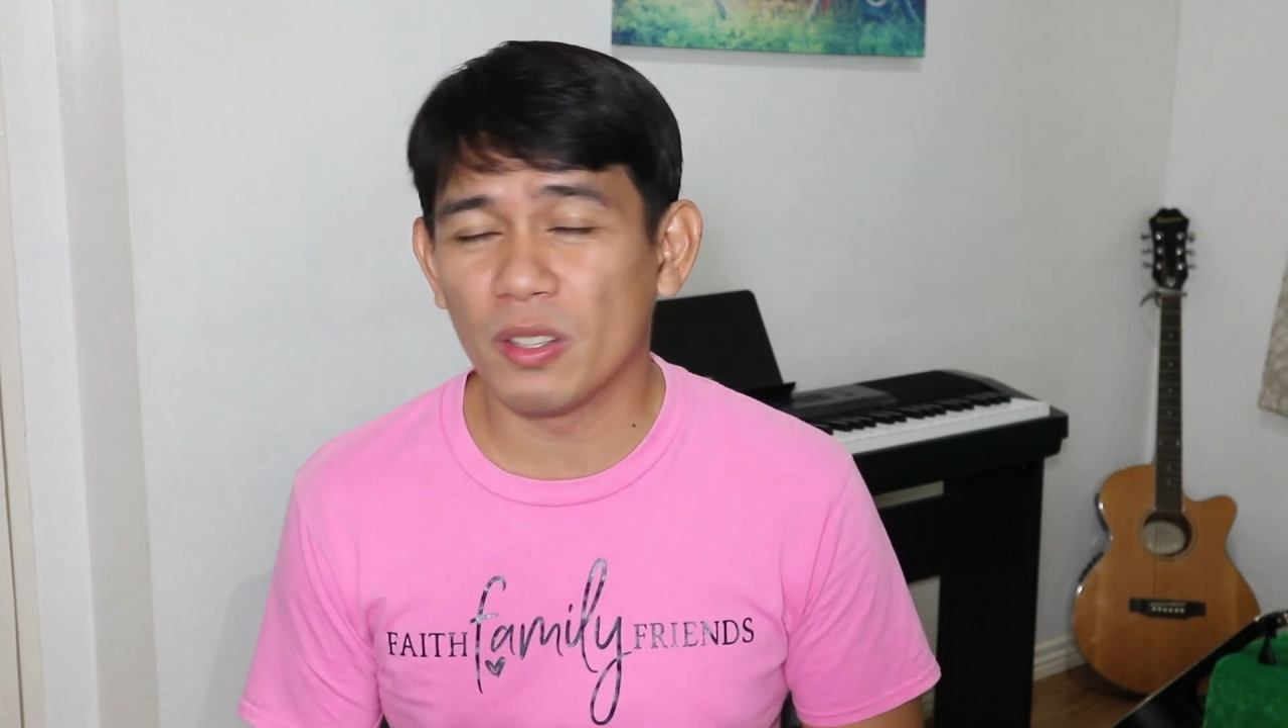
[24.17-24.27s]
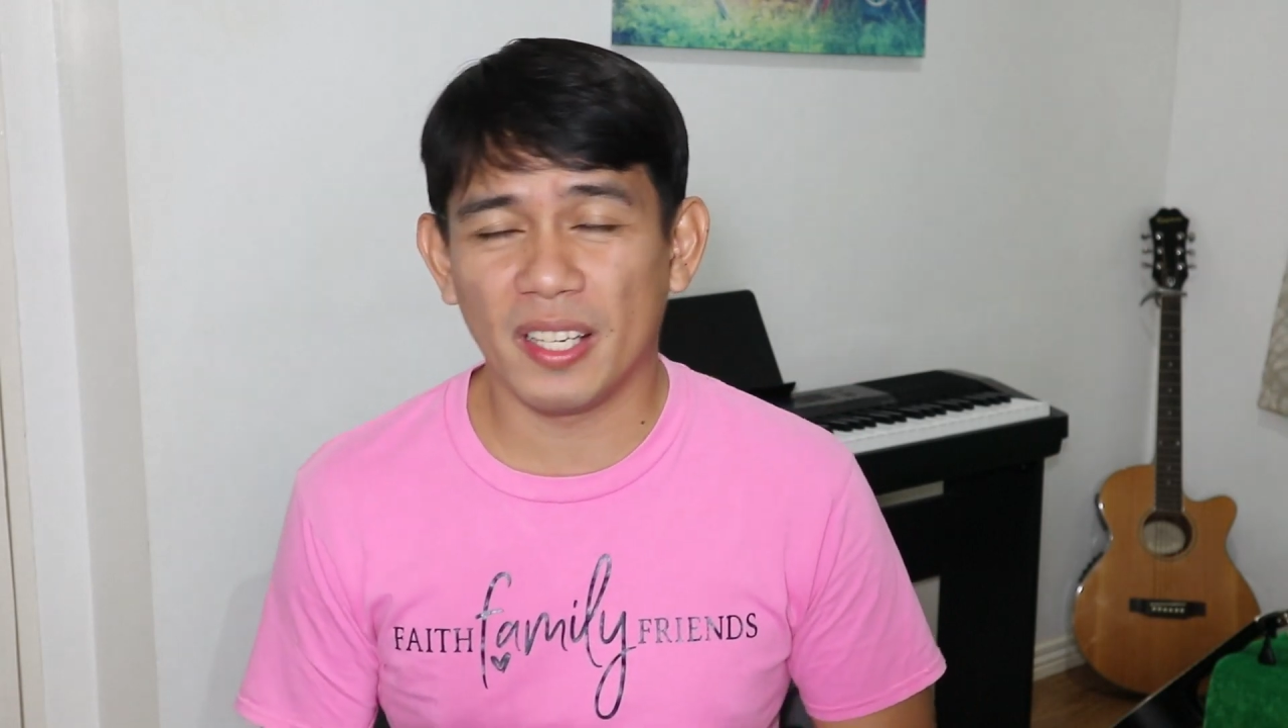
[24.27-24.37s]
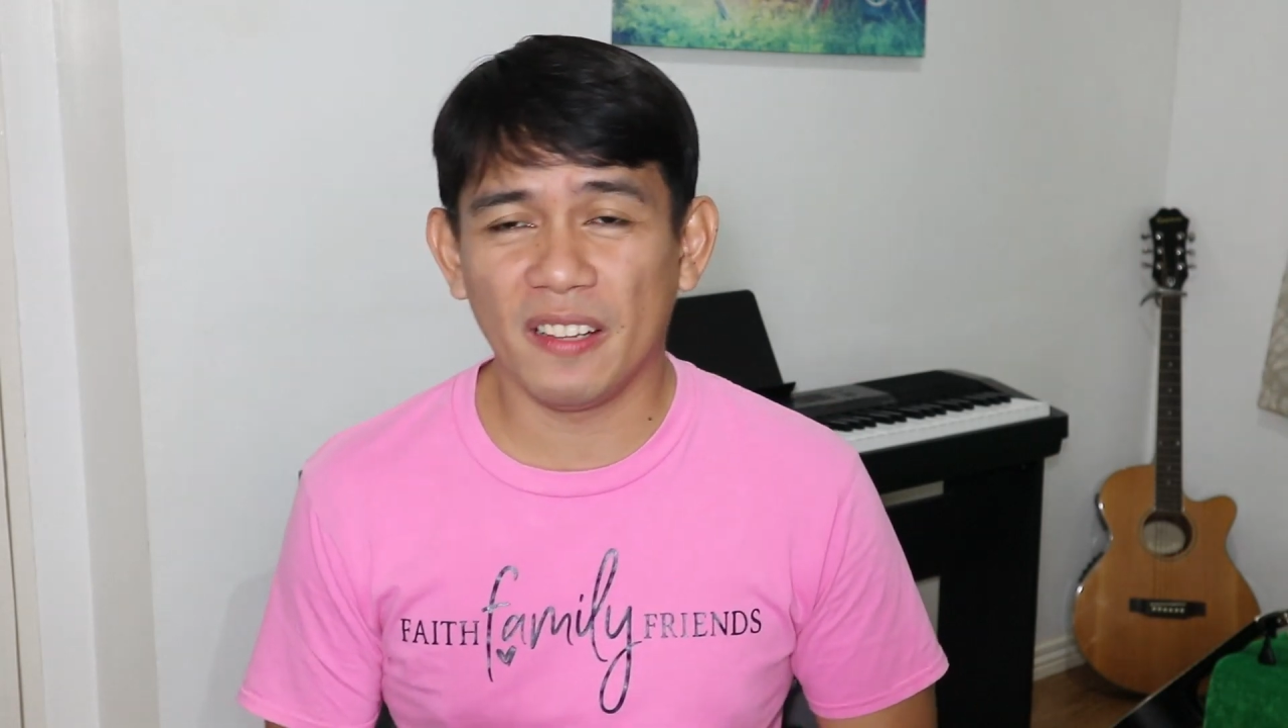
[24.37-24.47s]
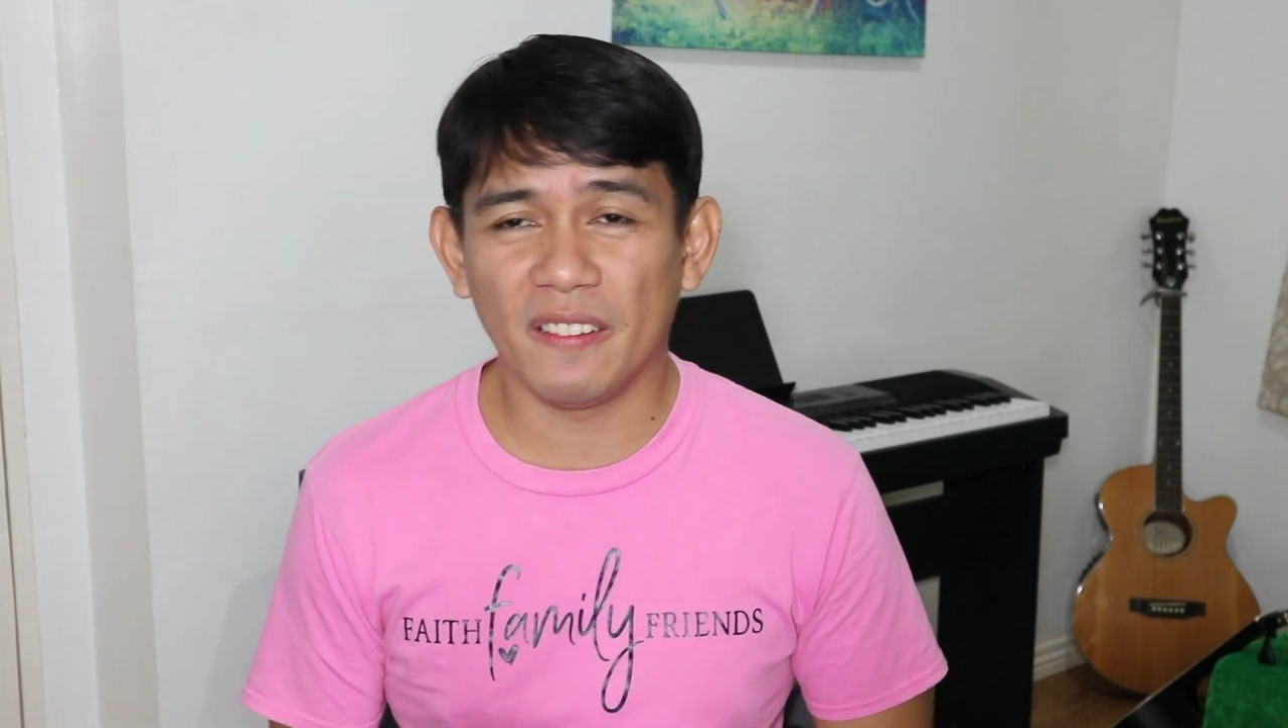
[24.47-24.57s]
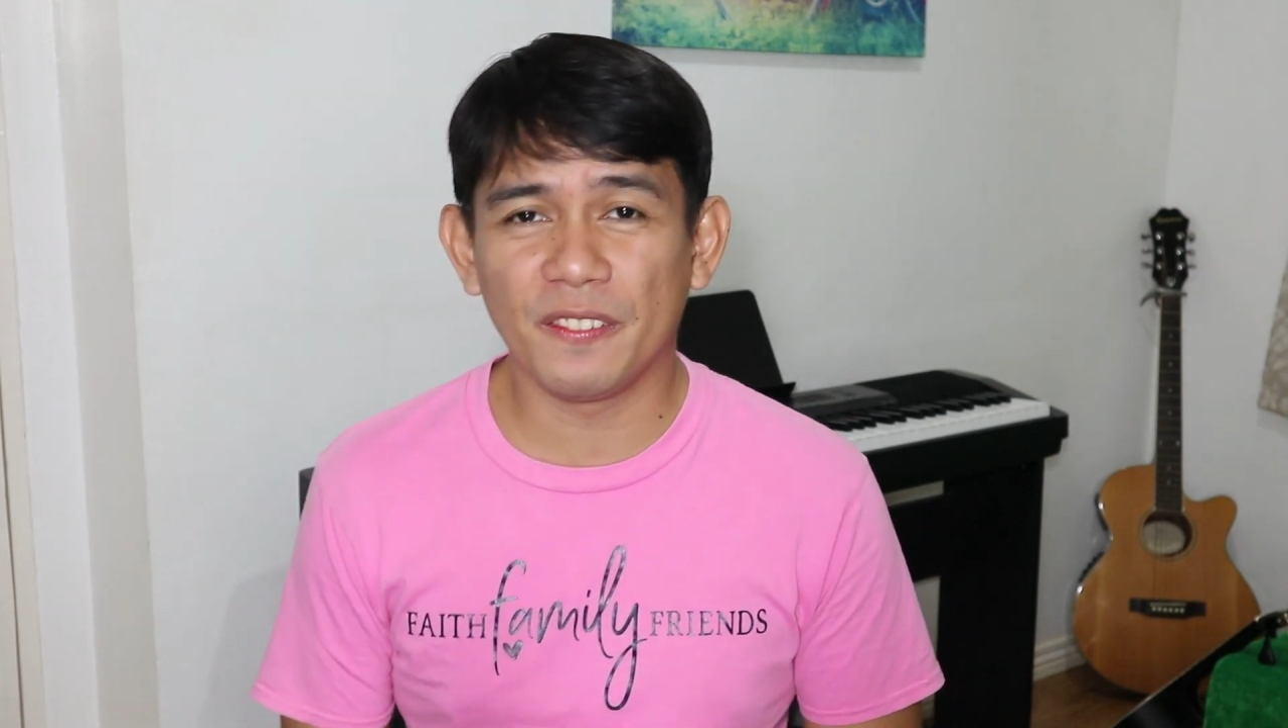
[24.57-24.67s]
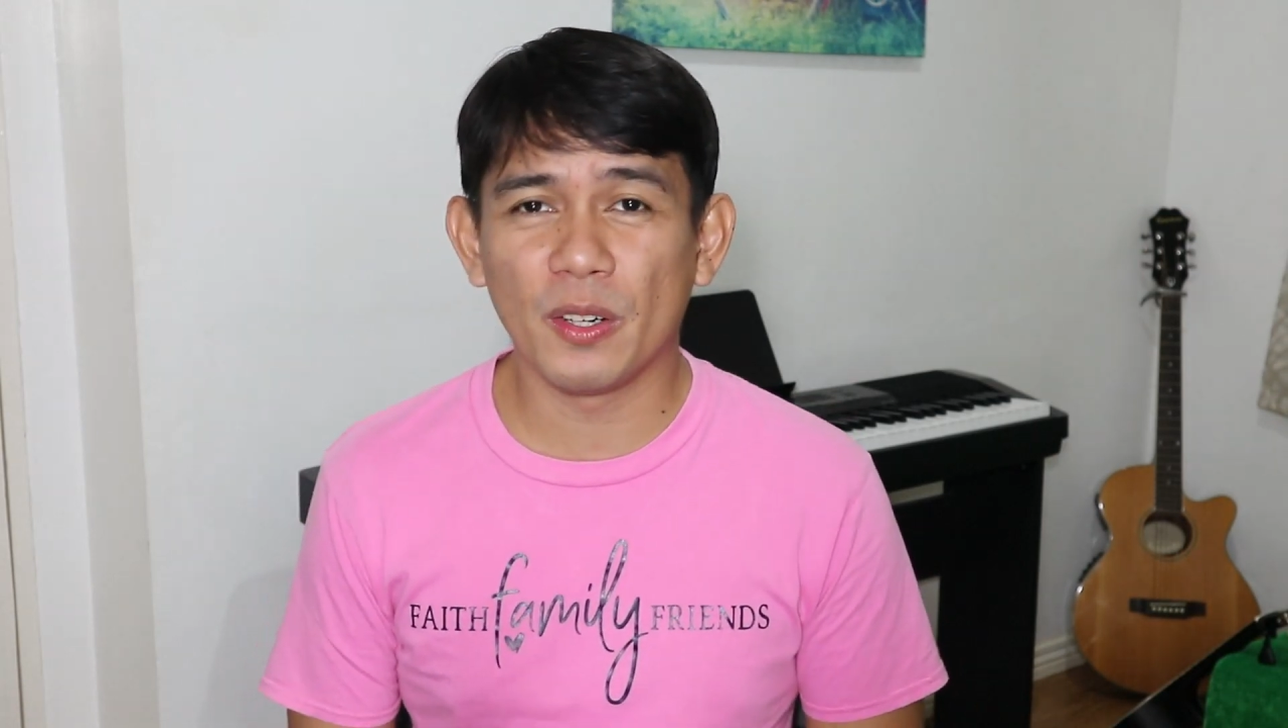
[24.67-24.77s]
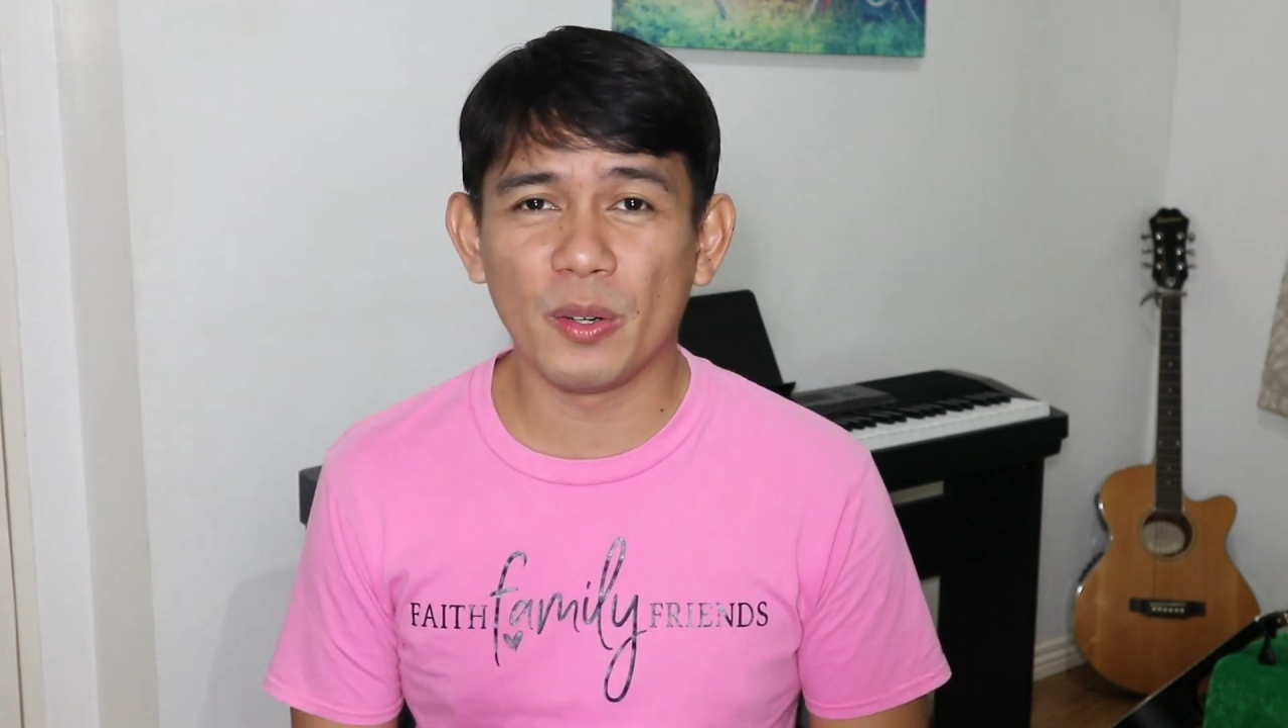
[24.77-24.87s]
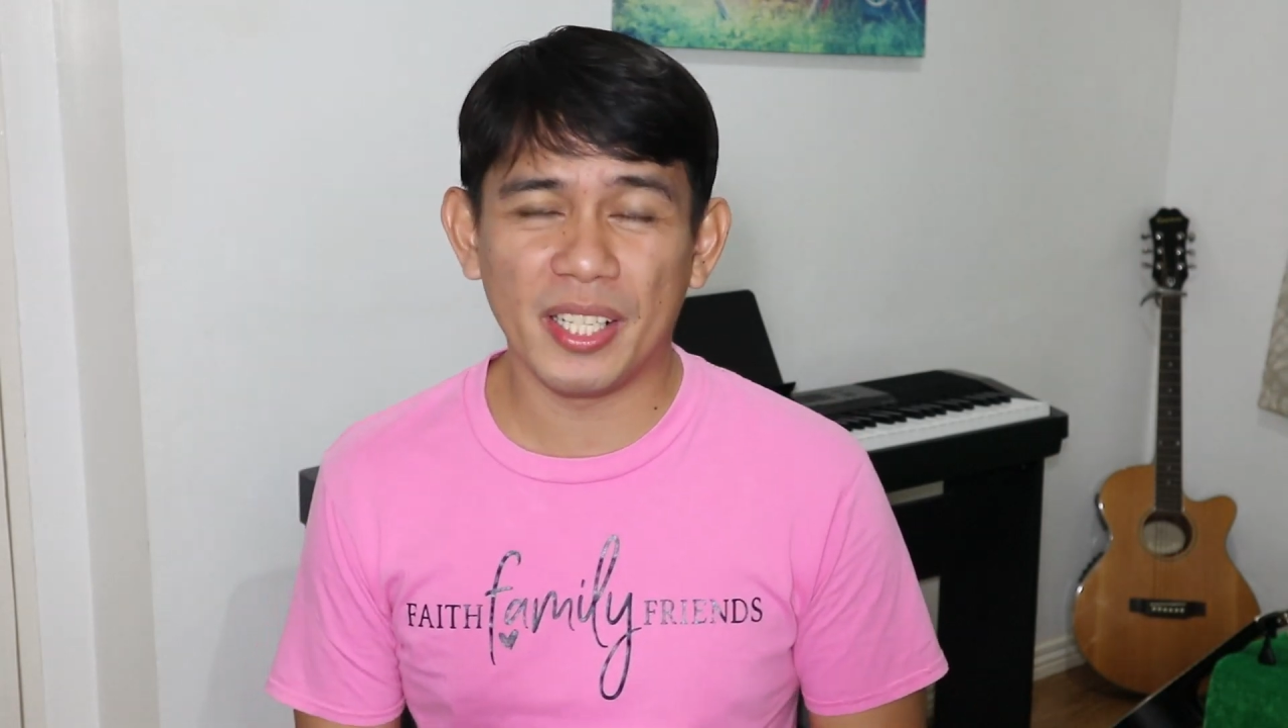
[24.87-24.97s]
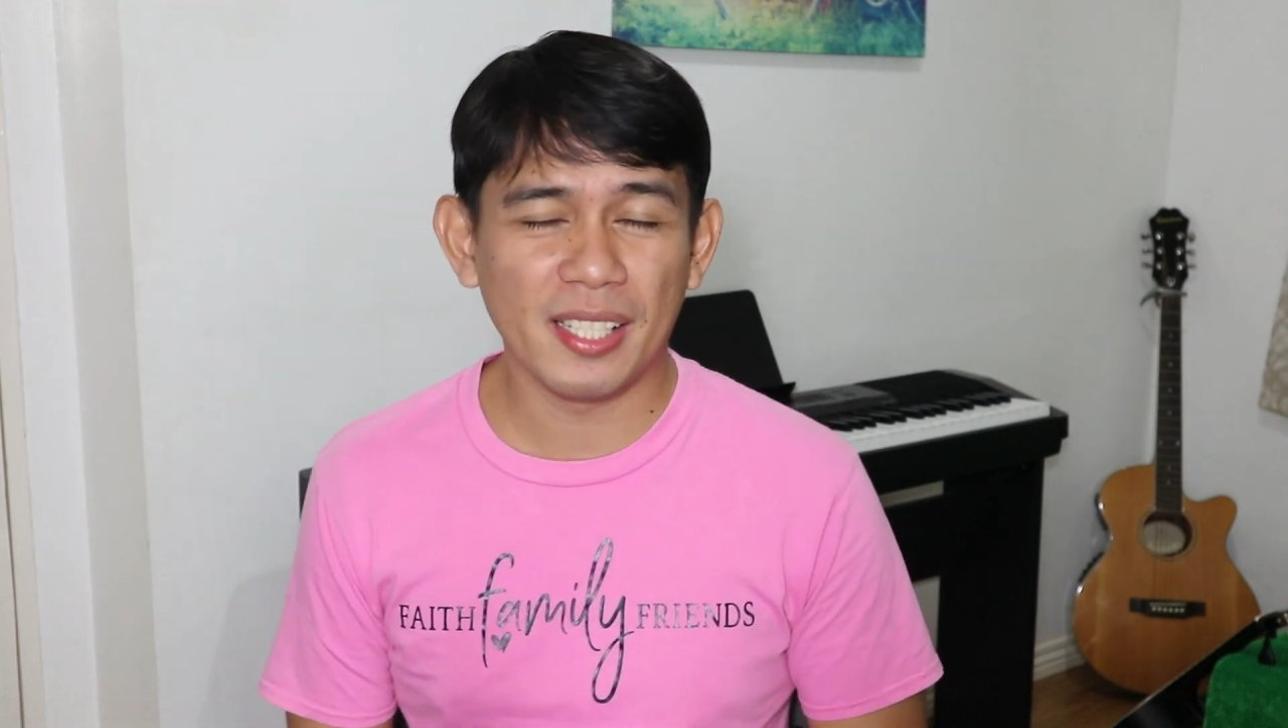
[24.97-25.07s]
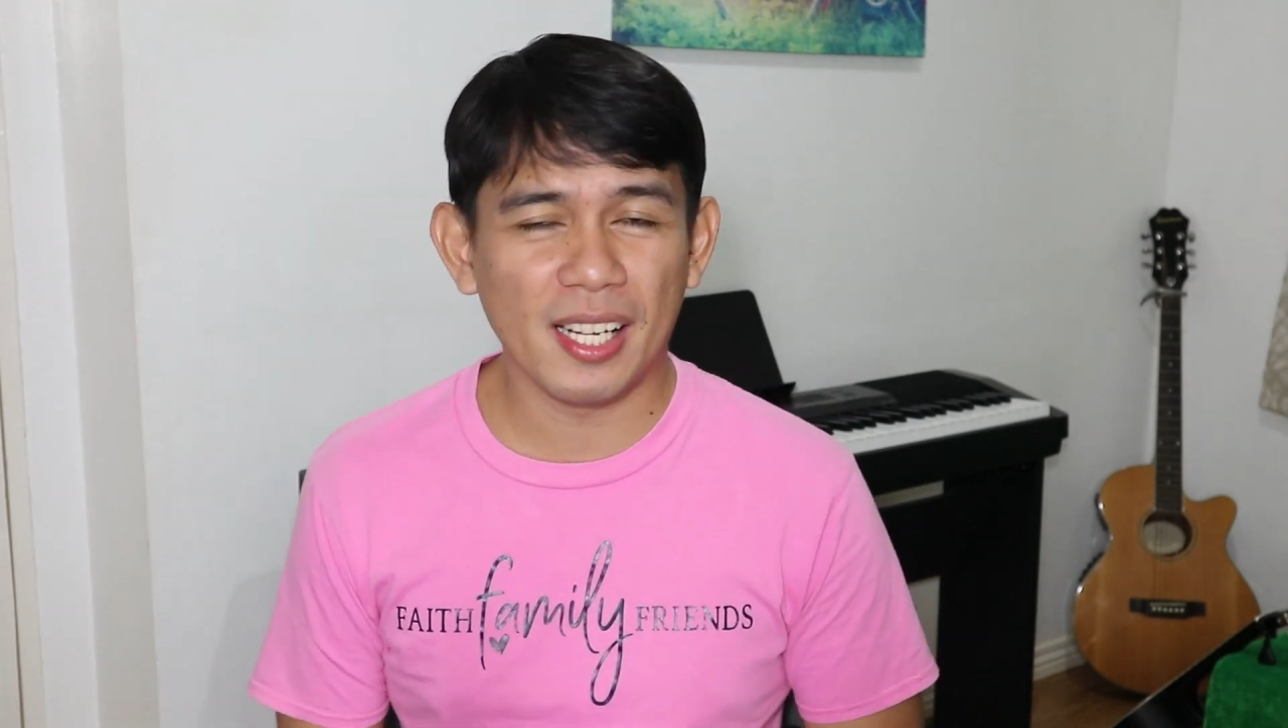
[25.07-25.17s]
all the info and